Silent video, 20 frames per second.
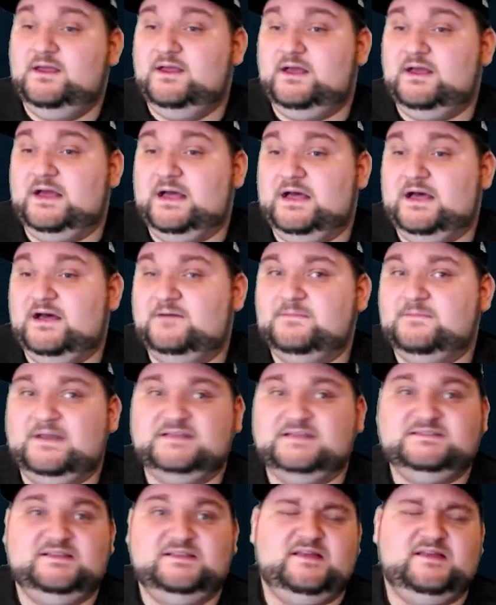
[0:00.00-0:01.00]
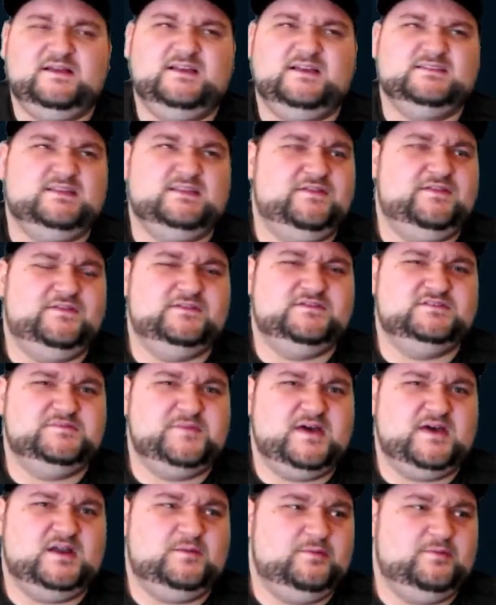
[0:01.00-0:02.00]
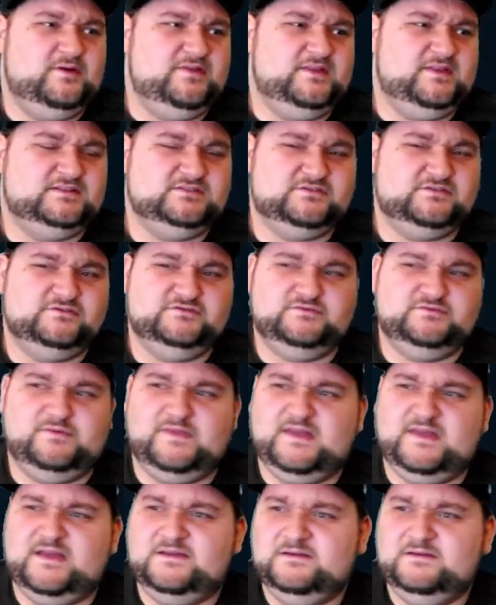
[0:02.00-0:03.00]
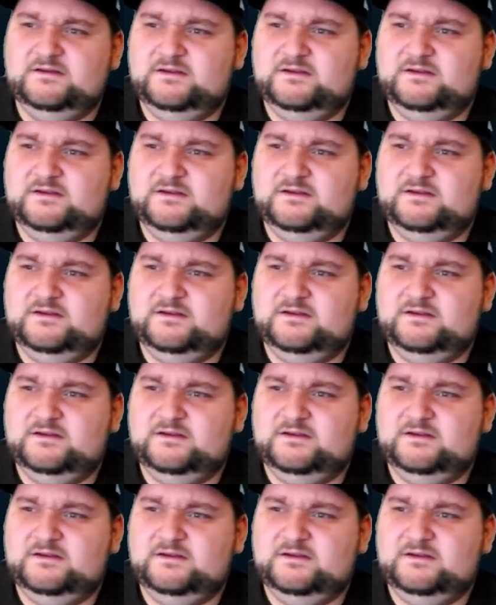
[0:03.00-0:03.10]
I say that because I think there's a battle plan that screws with that.